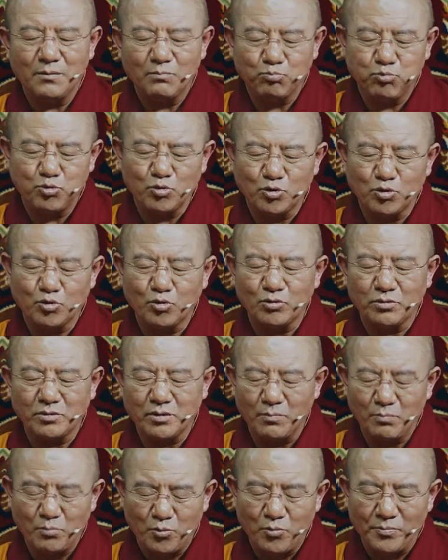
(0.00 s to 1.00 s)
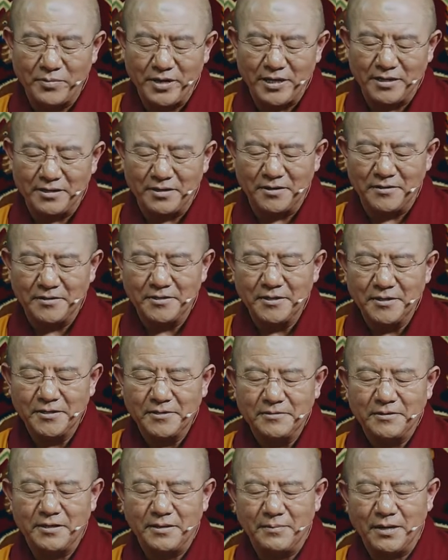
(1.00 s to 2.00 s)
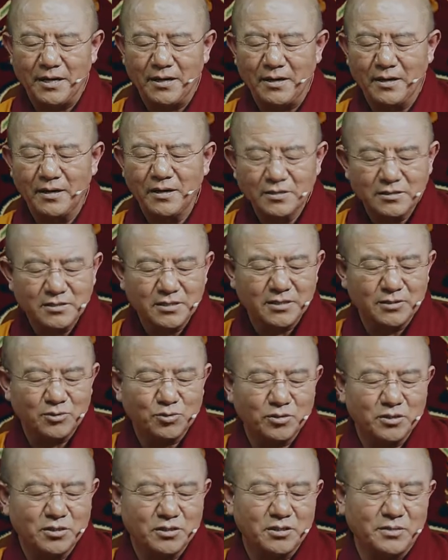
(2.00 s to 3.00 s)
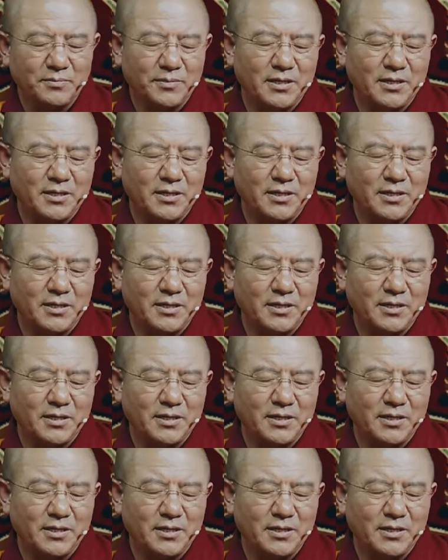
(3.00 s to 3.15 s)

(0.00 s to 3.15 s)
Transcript: Sagaramati. It says that Dharma is